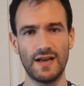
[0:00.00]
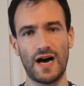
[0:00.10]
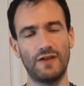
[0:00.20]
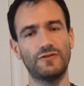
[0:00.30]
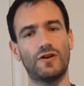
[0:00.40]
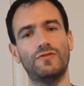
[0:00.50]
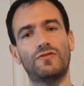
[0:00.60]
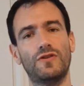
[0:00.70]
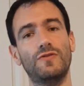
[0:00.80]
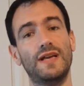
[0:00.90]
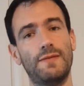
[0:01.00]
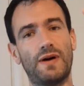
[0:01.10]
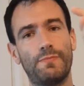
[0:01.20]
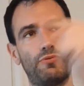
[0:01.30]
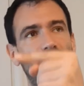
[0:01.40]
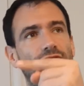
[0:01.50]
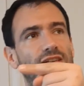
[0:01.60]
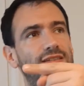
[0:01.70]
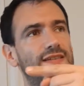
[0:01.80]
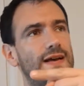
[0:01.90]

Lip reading: I've done through in my previous